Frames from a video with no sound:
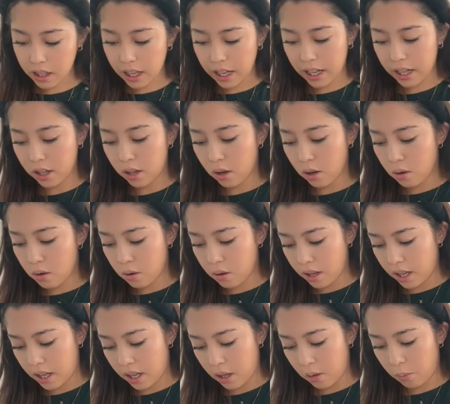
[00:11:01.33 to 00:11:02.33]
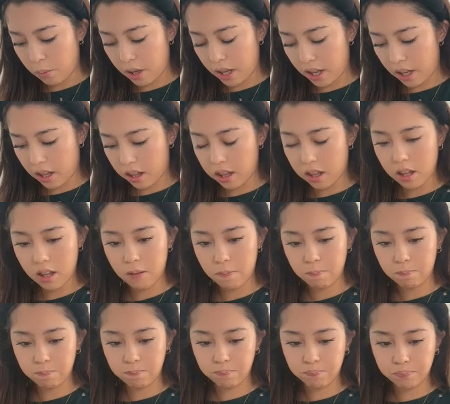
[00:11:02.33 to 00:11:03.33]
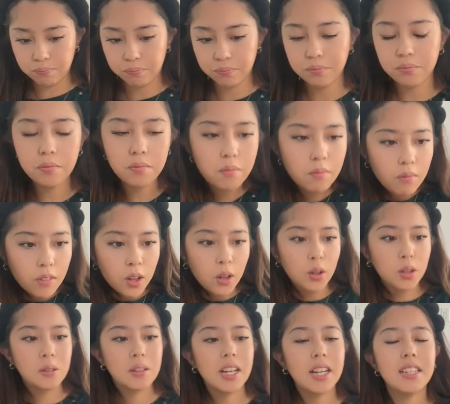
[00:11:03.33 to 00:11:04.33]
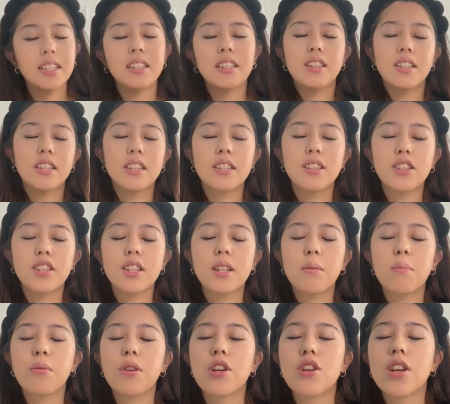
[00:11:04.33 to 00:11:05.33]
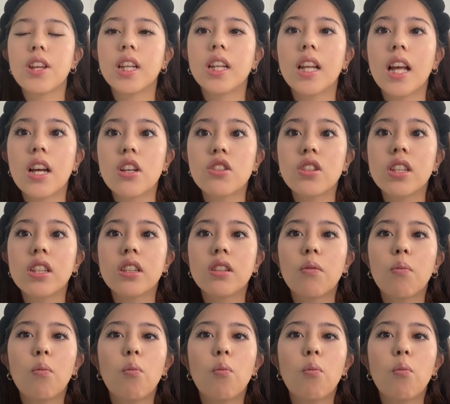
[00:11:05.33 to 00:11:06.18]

I go in with, hold on guys, just appreciate the lashes.